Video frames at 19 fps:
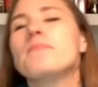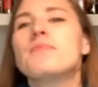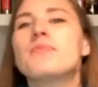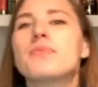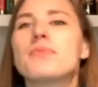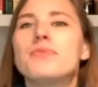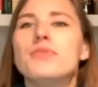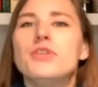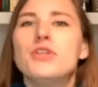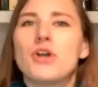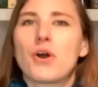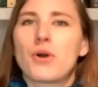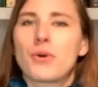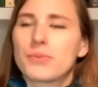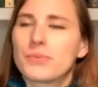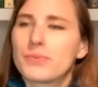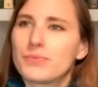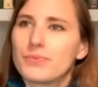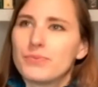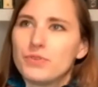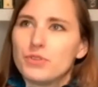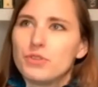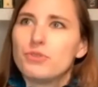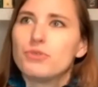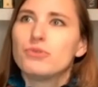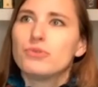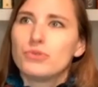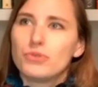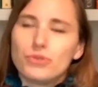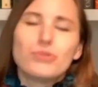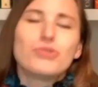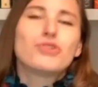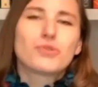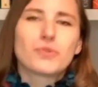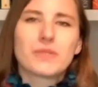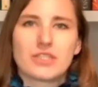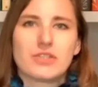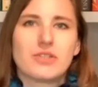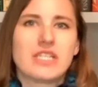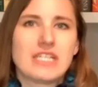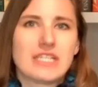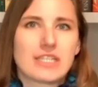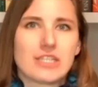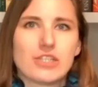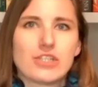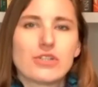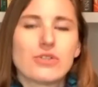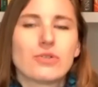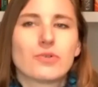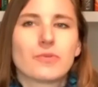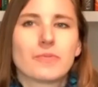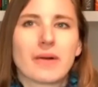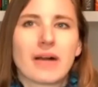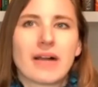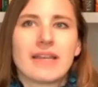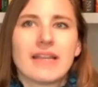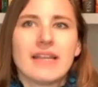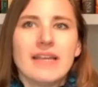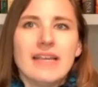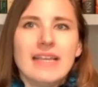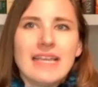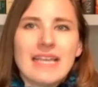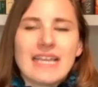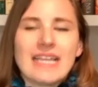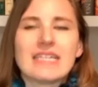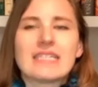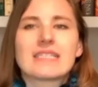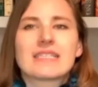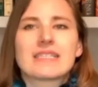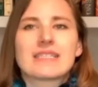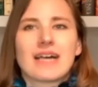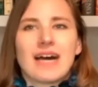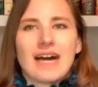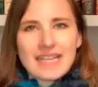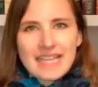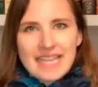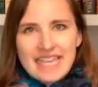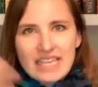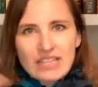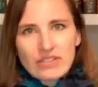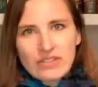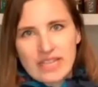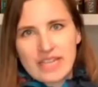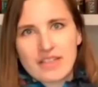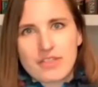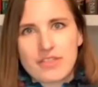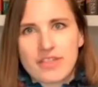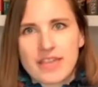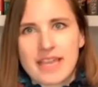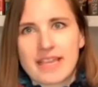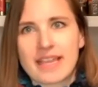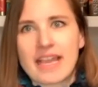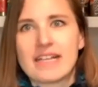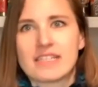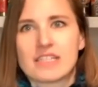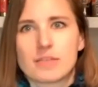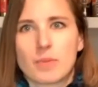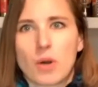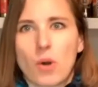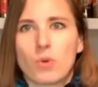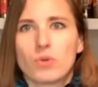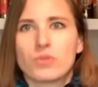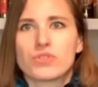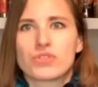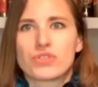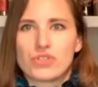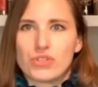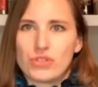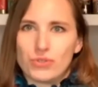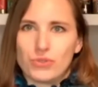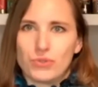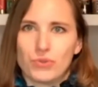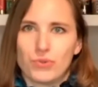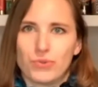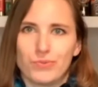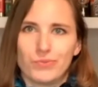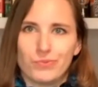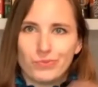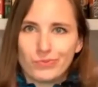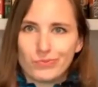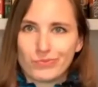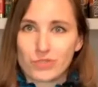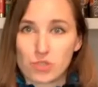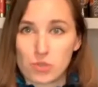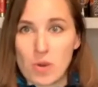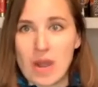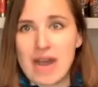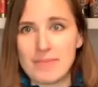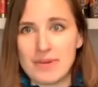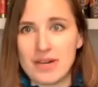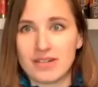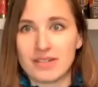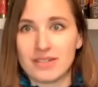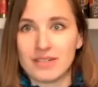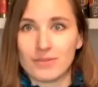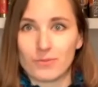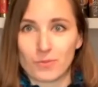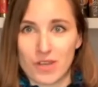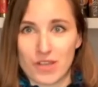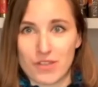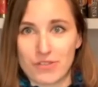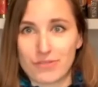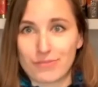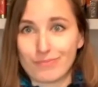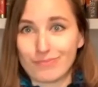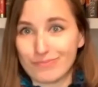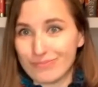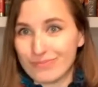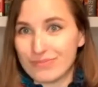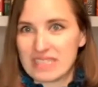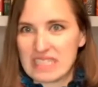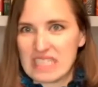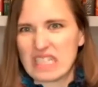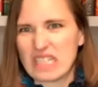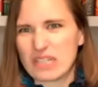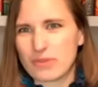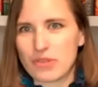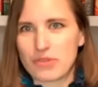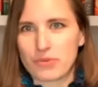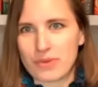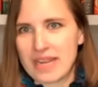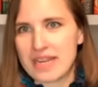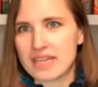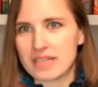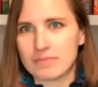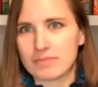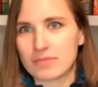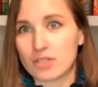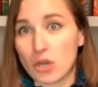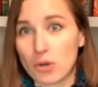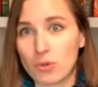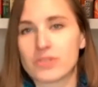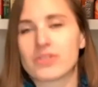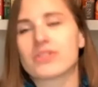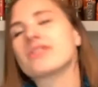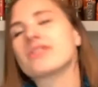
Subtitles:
You know, you do what you need to do, but it's a healing thing as opposed to trauma with dealing with random ghosts.